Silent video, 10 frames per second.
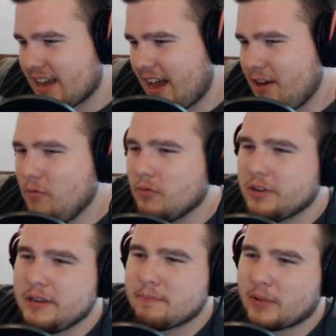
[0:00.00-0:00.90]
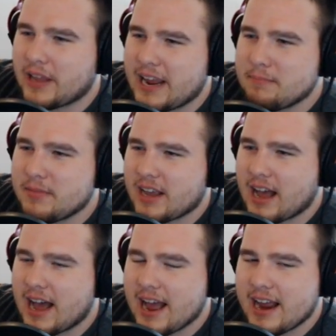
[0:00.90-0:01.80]
I don't really blame the
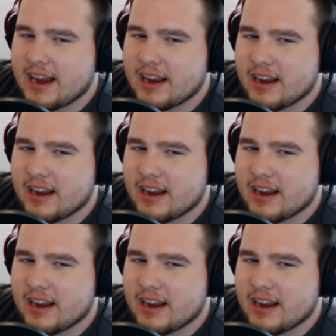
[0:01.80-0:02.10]
guy.